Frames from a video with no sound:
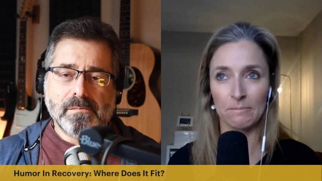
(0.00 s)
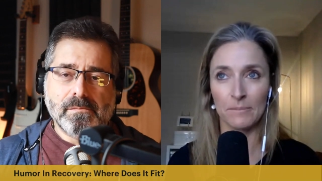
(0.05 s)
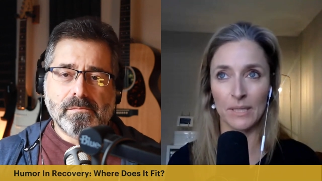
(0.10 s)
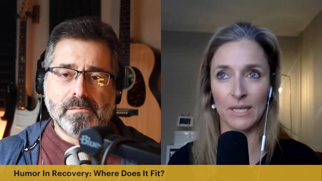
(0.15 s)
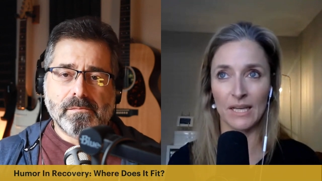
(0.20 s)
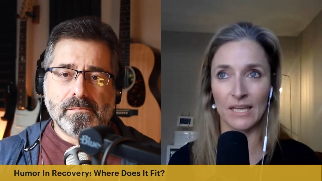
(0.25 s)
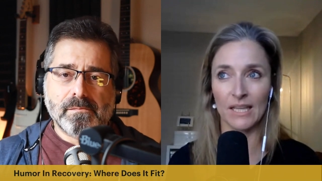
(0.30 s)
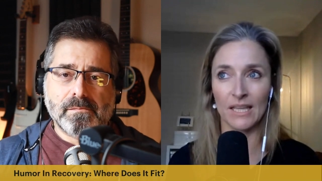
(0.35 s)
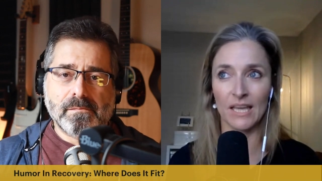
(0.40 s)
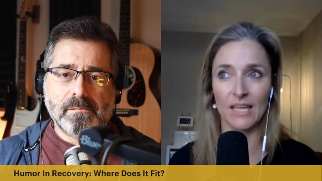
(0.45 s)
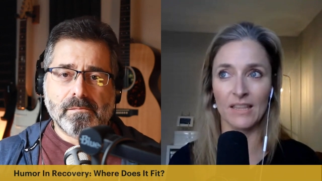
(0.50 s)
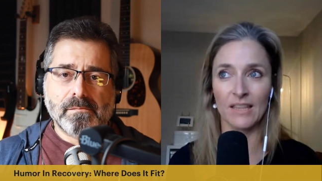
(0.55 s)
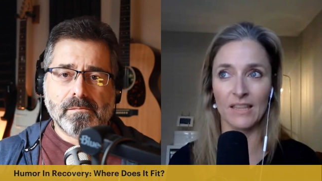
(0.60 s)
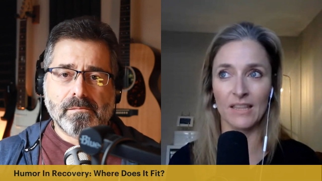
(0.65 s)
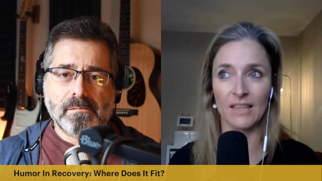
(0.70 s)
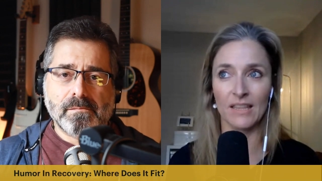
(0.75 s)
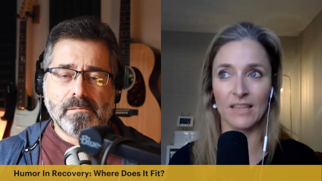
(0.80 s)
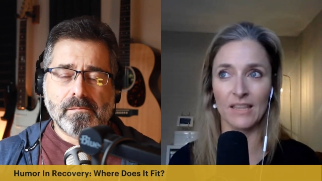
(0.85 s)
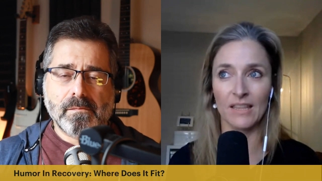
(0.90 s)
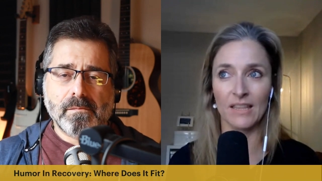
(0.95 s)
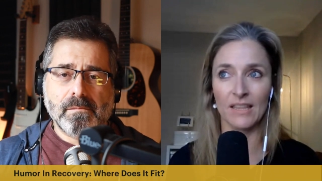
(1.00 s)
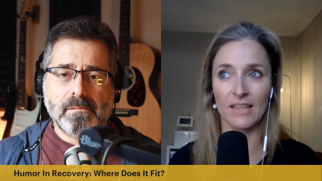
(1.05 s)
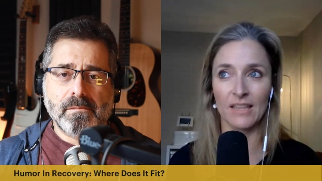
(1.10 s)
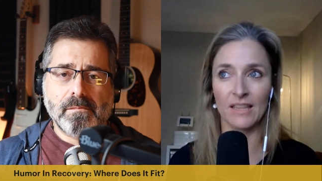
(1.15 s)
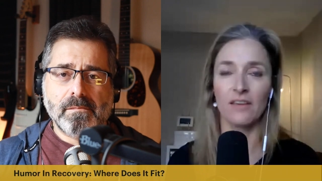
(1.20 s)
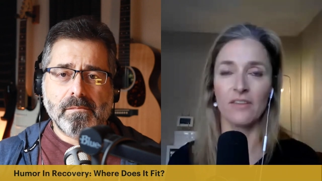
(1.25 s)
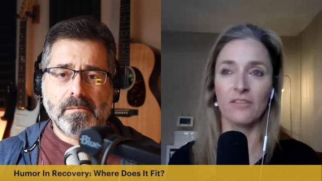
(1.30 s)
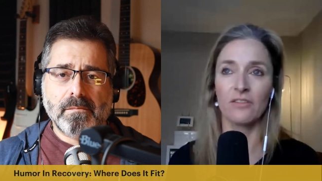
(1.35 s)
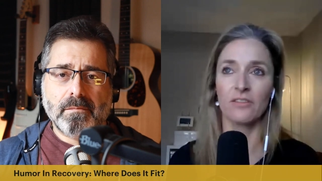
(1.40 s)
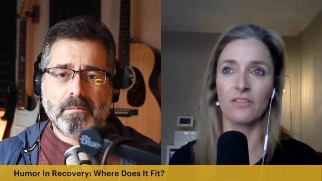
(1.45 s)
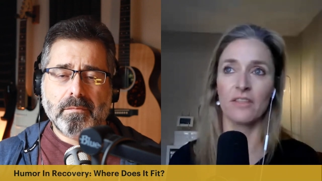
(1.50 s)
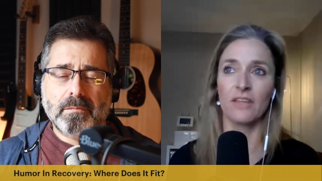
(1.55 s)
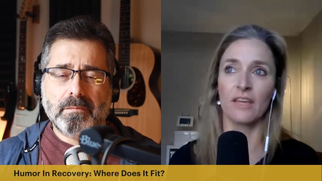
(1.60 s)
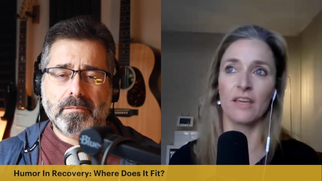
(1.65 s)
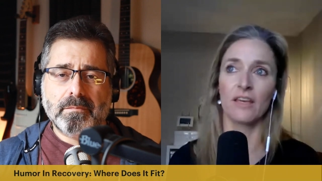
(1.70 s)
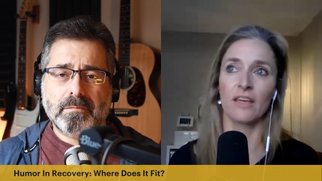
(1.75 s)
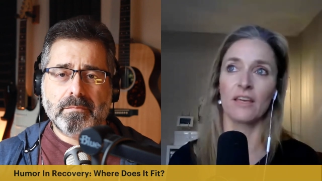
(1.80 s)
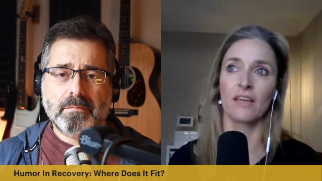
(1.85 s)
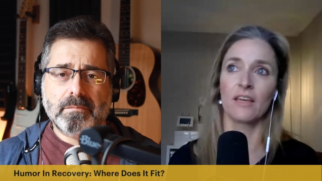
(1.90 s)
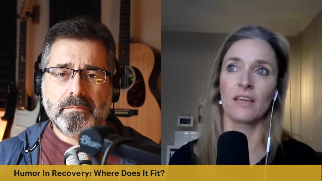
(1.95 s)
Speaker 1: but I, I think the other
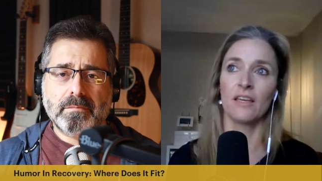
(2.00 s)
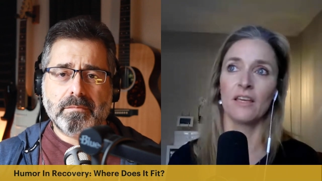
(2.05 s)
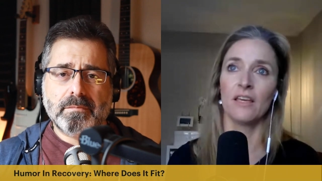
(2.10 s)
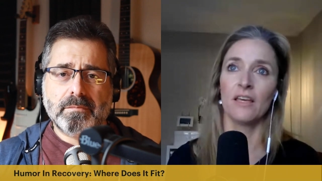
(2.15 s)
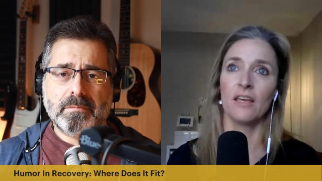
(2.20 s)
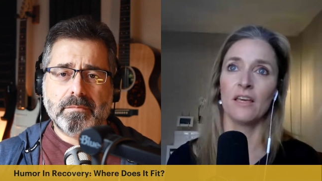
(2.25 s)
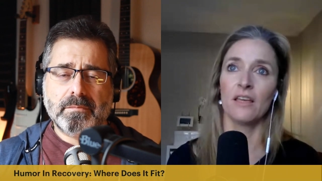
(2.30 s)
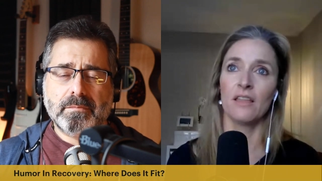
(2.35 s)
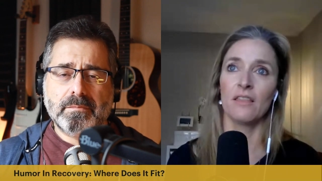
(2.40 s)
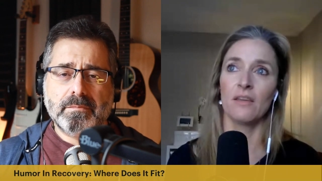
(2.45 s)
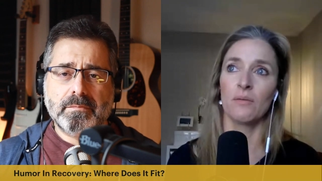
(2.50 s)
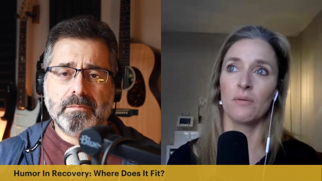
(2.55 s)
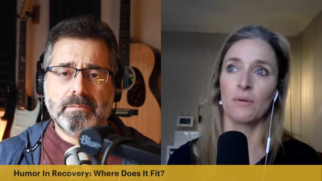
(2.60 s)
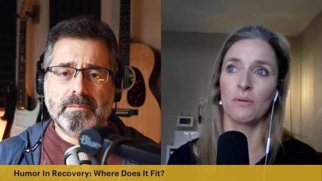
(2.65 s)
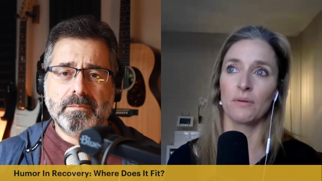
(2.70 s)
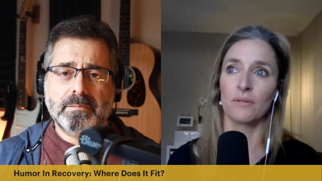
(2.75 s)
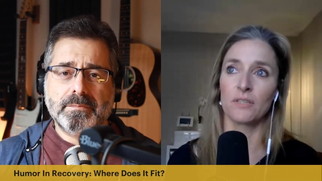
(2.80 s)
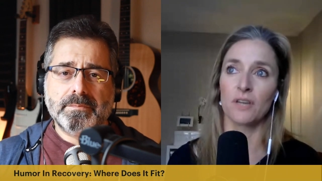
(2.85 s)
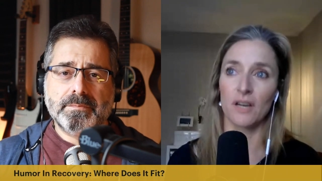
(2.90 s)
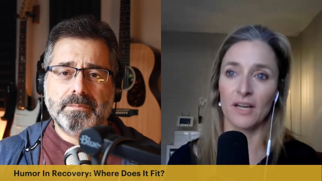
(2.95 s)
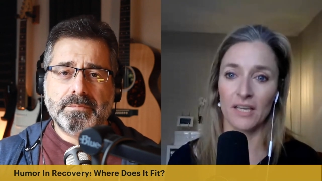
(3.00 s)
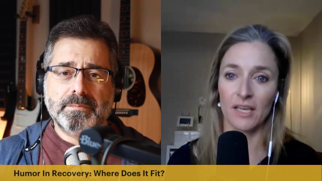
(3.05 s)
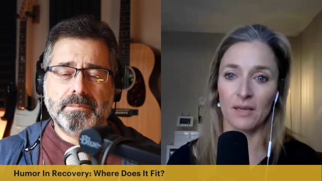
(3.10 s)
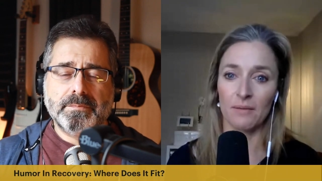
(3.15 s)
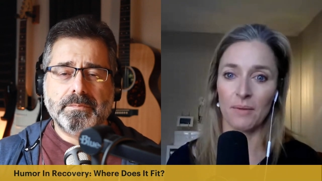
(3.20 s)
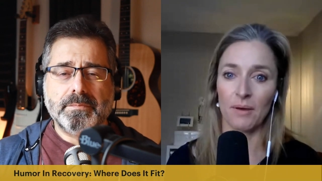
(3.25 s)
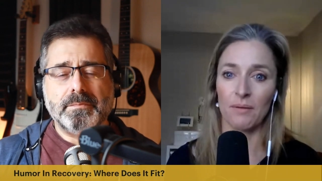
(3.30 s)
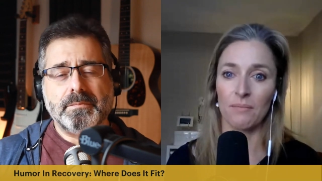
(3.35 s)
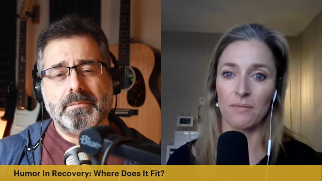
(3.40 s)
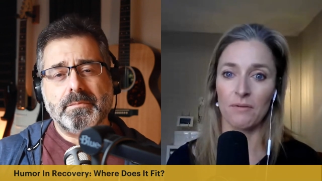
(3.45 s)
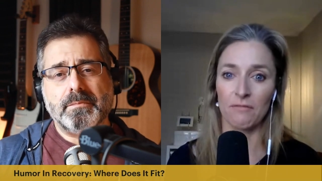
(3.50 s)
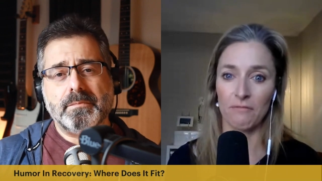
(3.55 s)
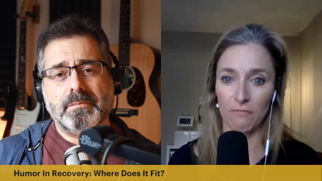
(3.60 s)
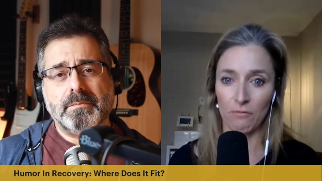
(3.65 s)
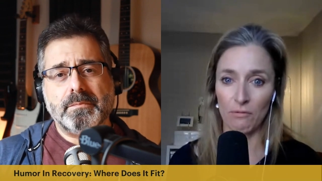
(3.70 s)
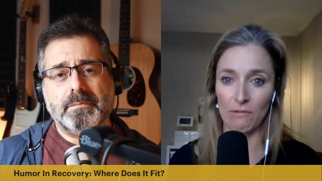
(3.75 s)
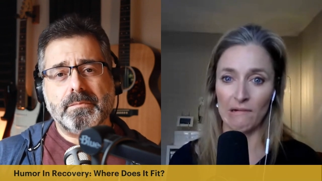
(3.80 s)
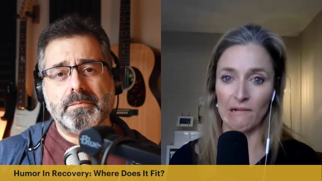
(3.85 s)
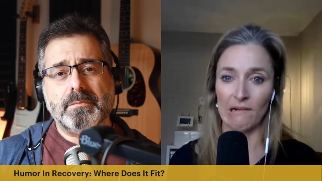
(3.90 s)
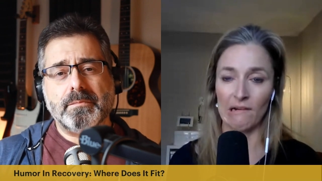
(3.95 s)
thing that we were talking about
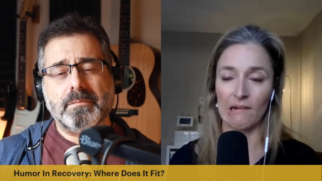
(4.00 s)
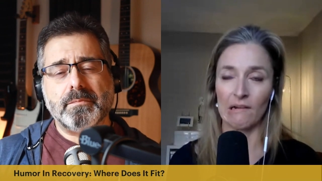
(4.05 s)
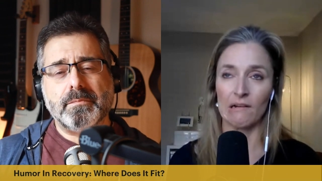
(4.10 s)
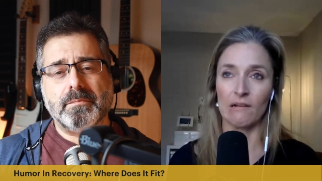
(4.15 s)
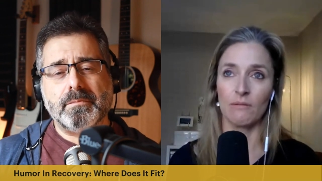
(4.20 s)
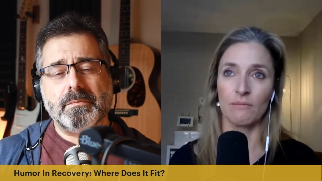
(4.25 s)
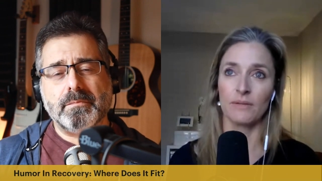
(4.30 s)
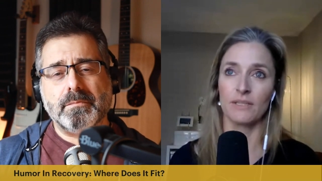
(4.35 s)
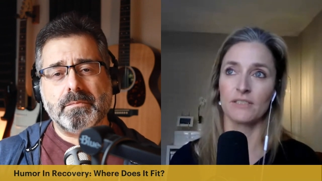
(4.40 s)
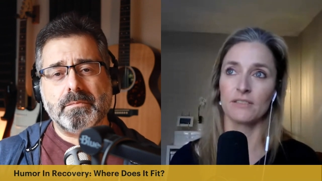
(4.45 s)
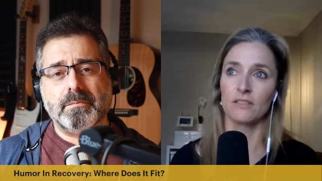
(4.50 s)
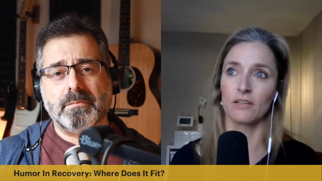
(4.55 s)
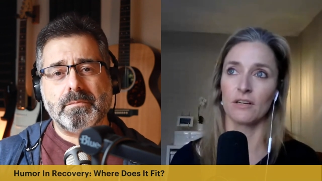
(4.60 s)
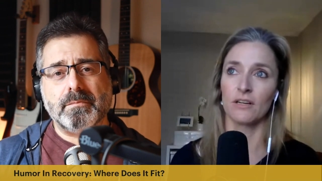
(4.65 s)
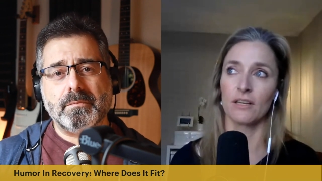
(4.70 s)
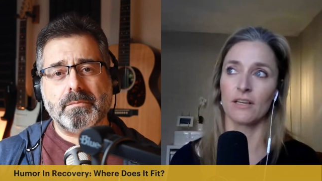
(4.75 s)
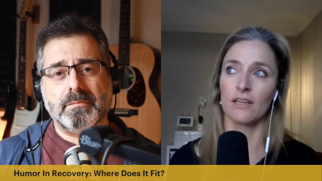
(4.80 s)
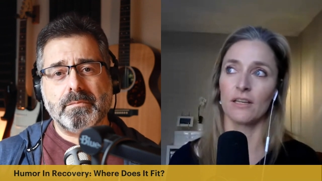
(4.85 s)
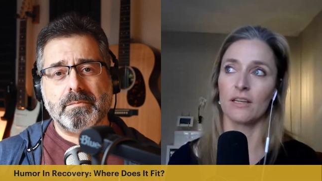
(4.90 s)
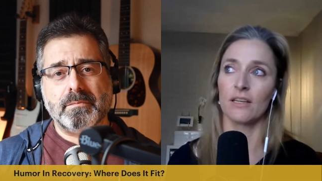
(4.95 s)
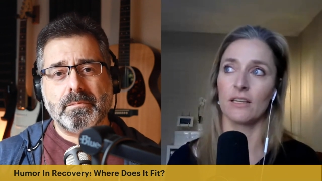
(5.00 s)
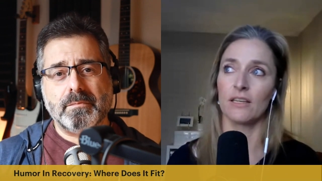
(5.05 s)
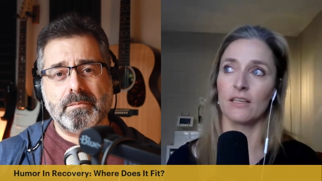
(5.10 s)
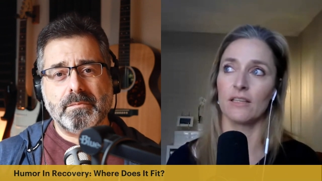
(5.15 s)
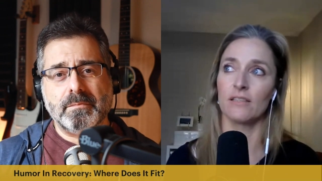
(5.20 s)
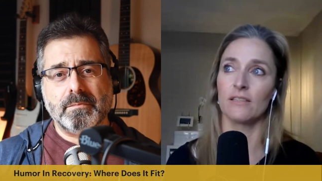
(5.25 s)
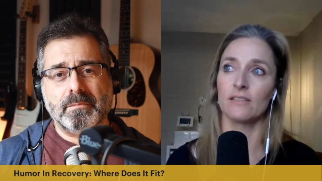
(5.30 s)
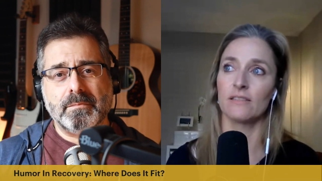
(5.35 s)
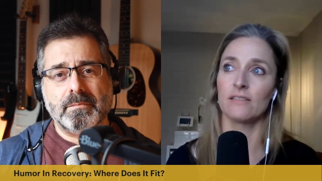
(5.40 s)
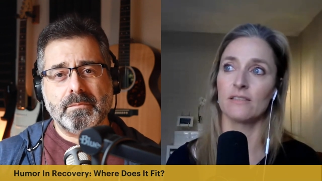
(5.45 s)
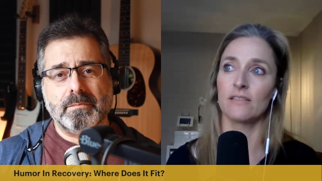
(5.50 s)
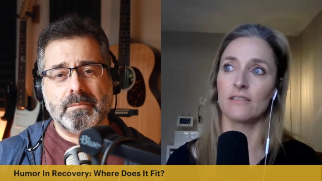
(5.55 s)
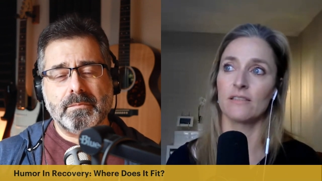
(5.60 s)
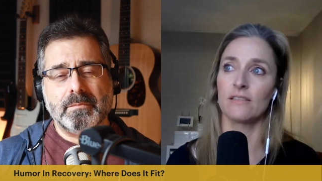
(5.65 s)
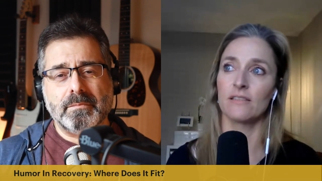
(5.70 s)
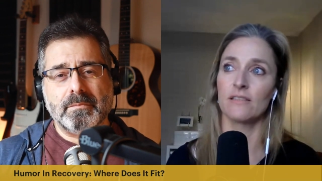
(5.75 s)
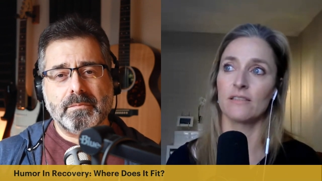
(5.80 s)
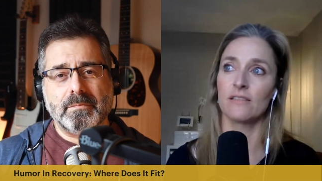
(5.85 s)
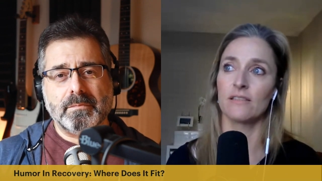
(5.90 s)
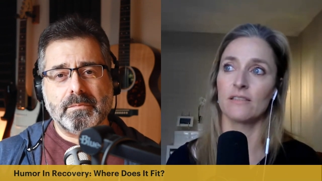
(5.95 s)
before we started is that